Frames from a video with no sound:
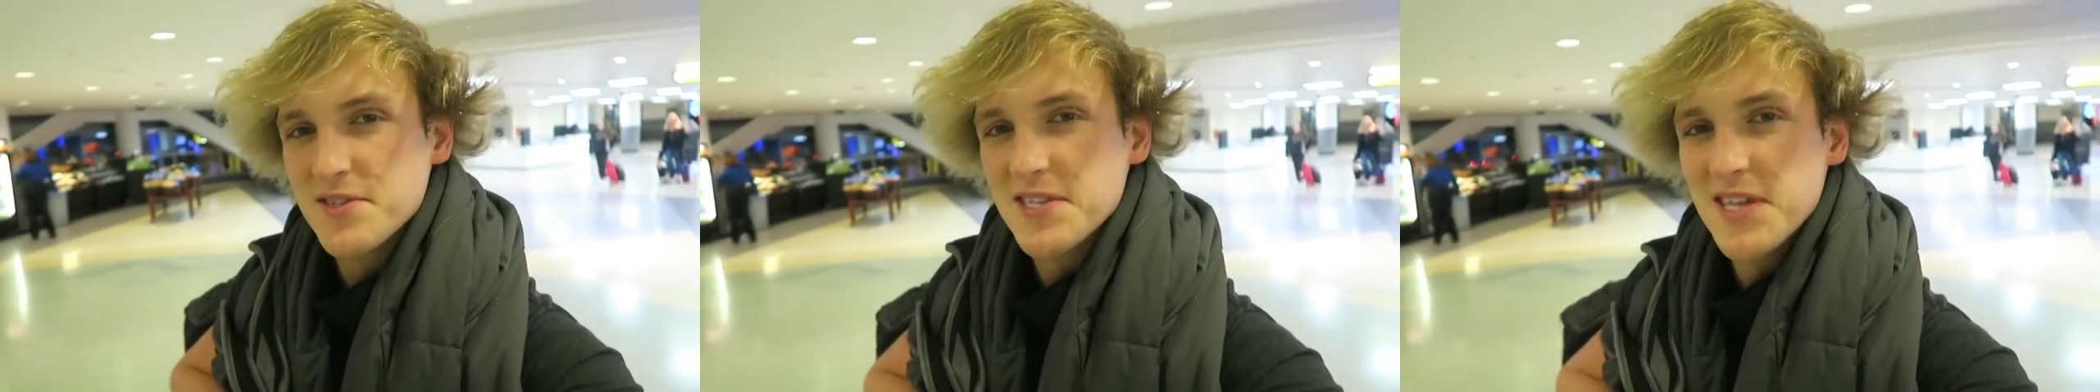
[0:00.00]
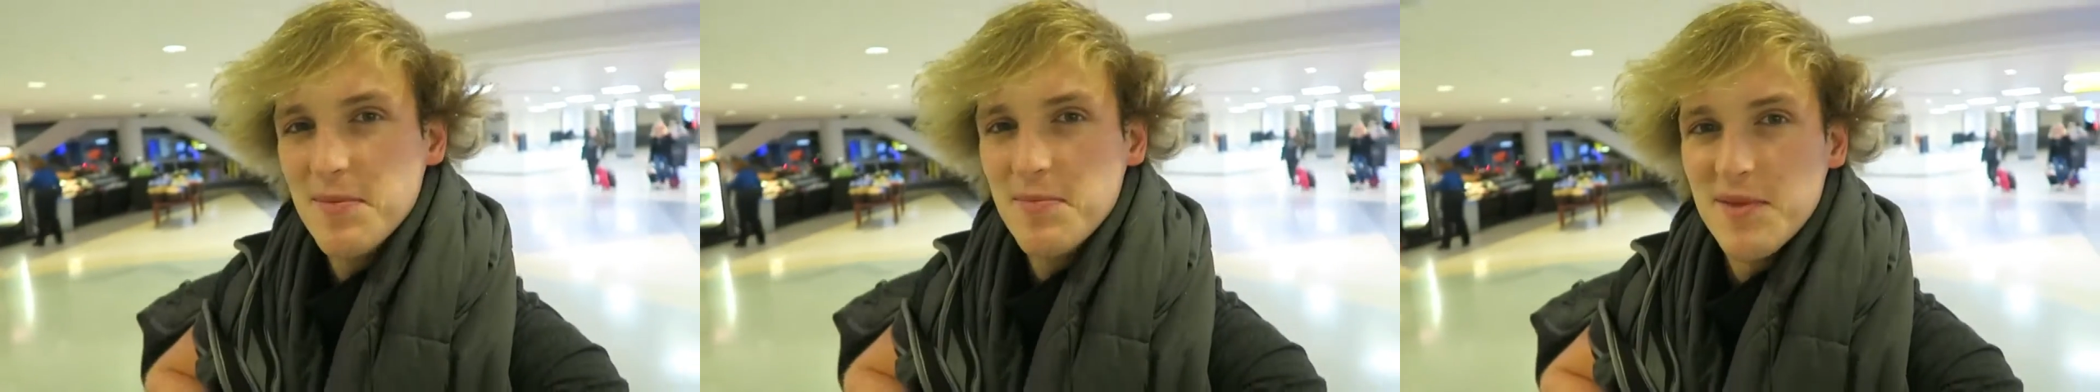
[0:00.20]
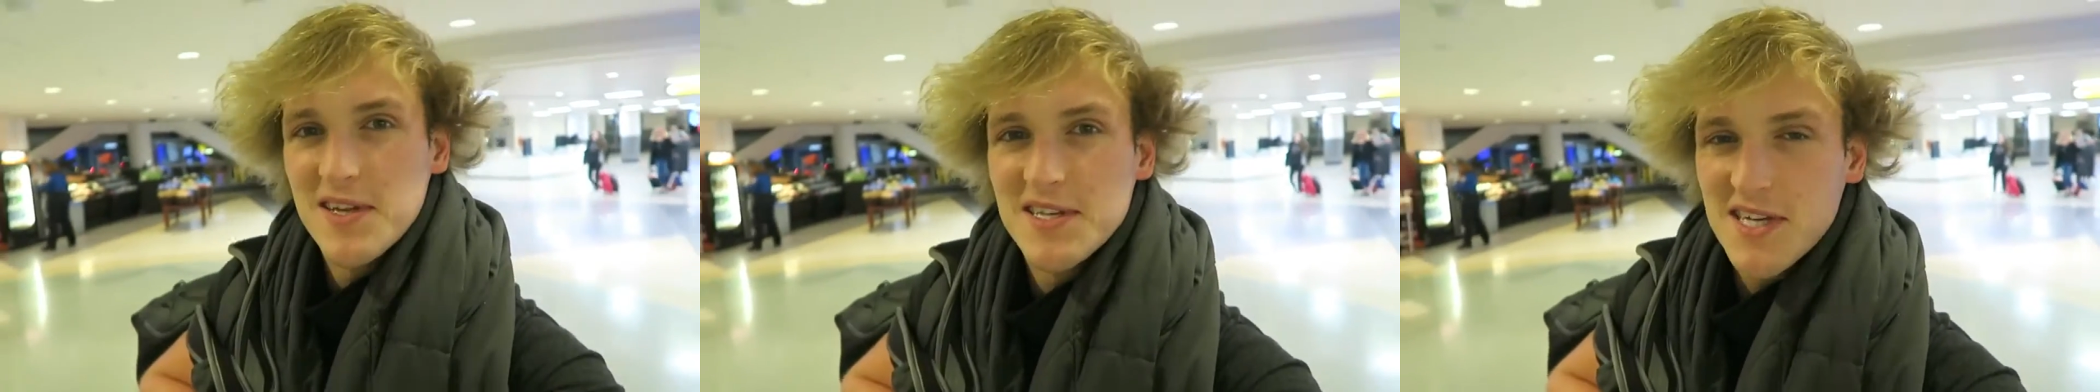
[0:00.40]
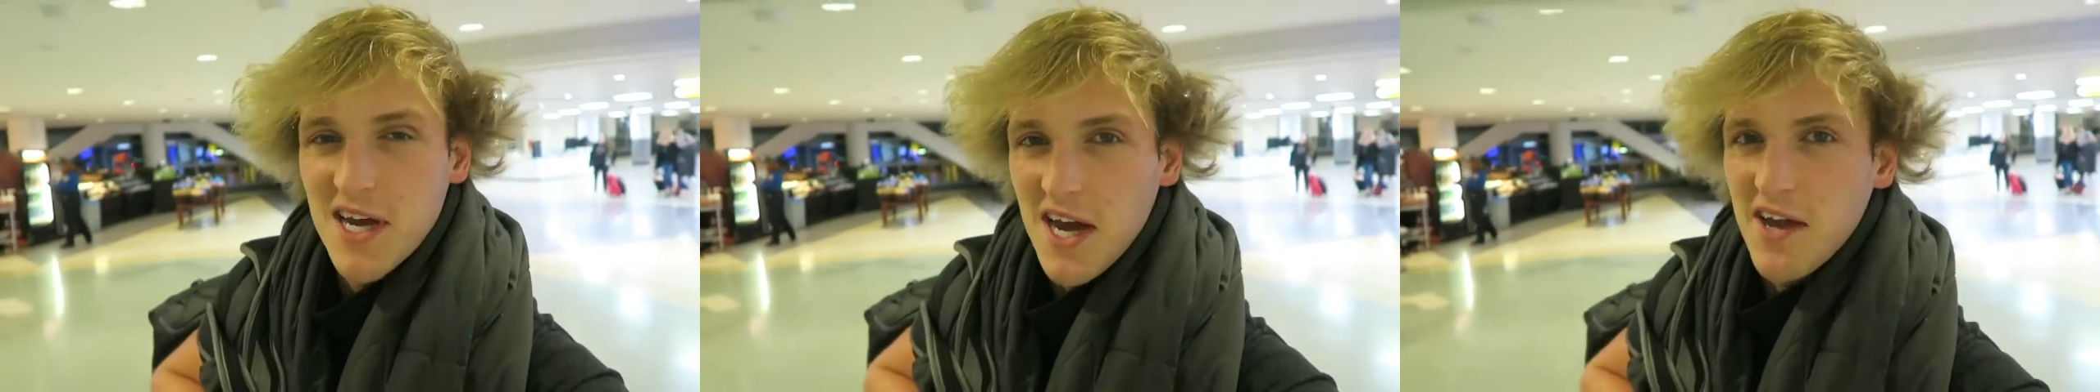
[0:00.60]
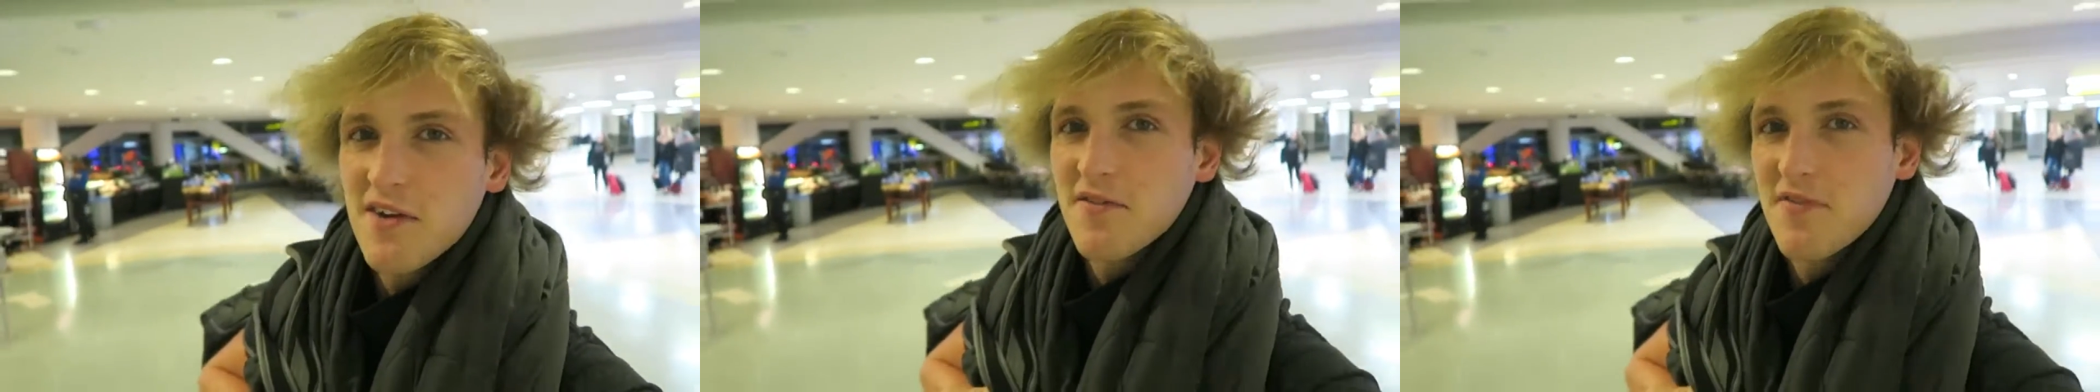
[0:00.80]
sleep the
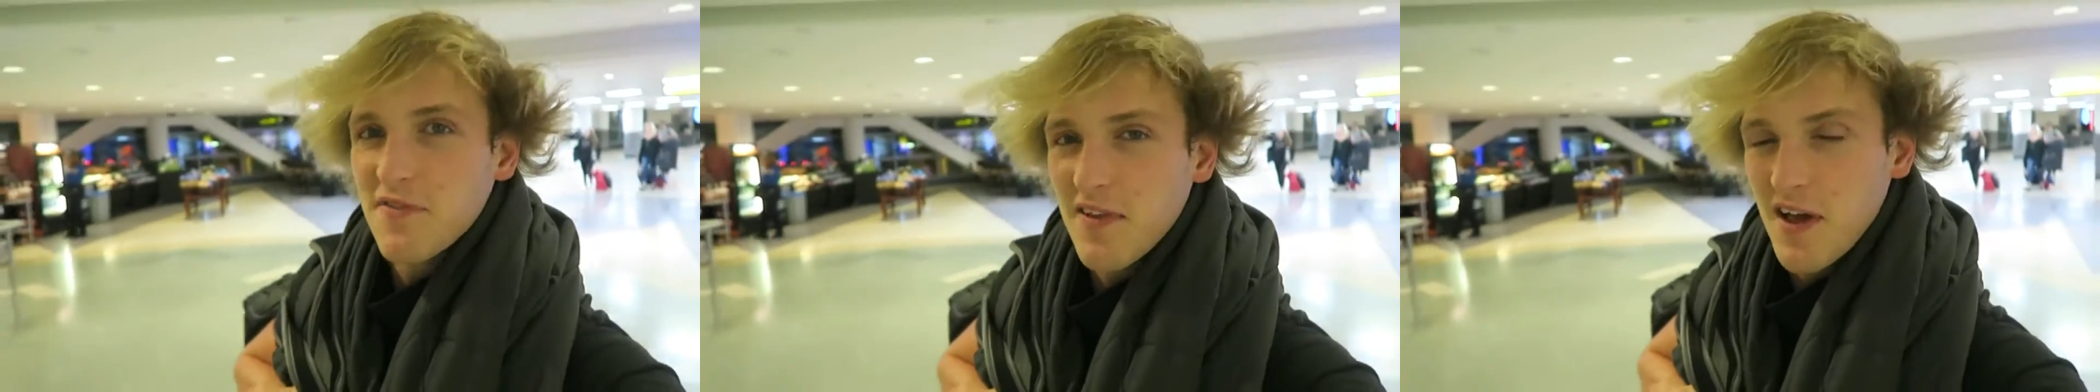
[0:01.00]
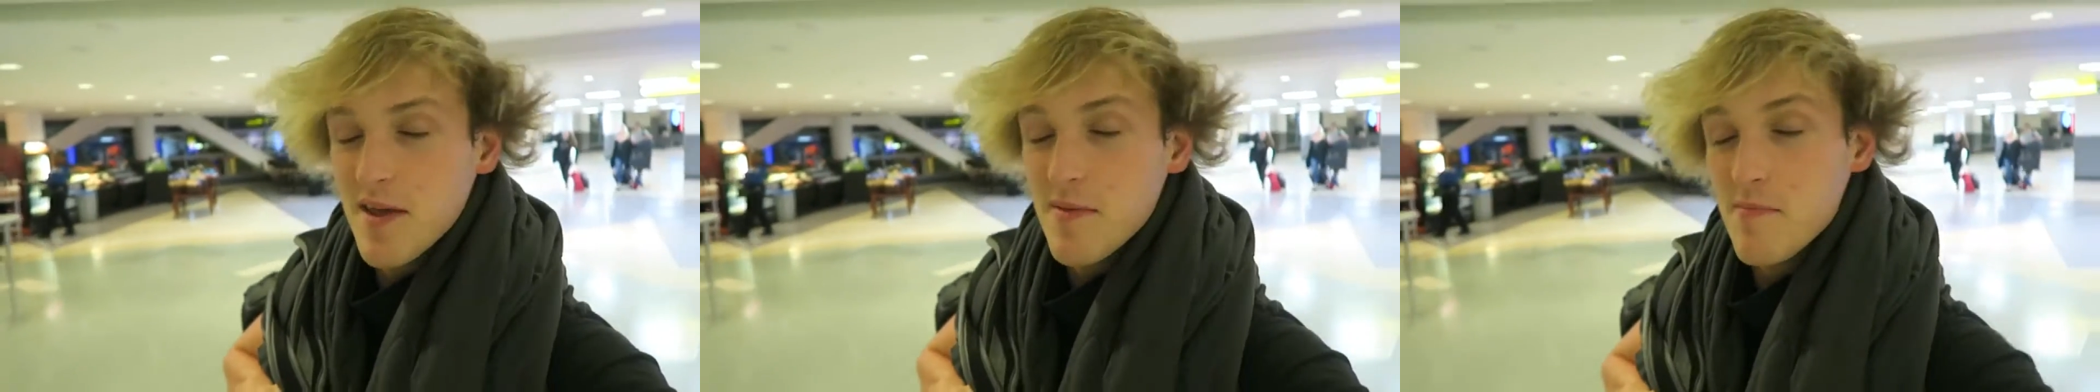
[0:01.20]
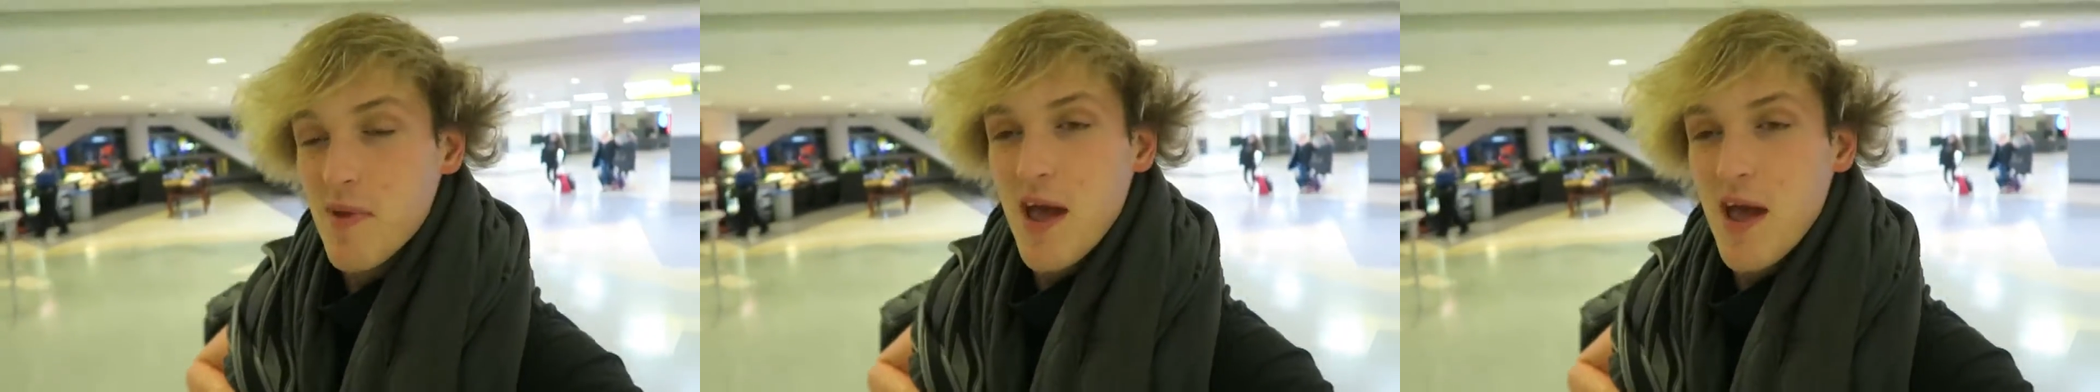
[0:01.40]
entire flight.